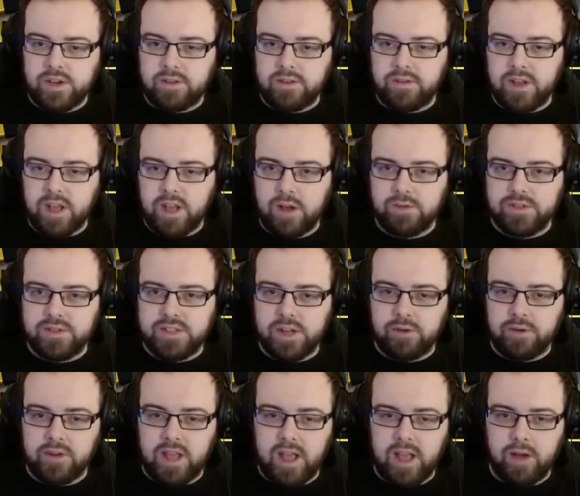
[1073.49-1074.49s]
Traffic
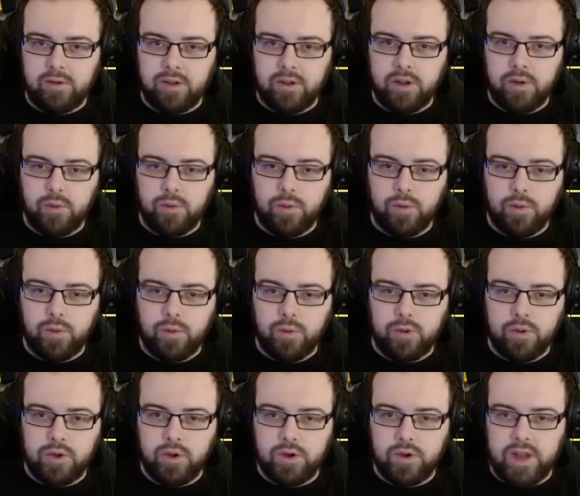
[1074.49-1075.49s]
cones don't count.
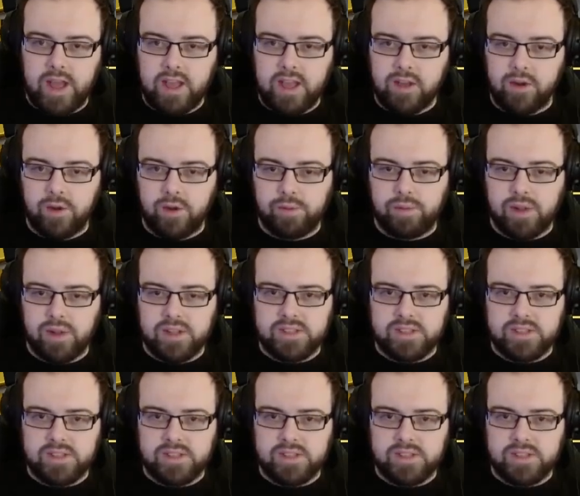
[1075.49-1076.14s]
Ooh, good angle.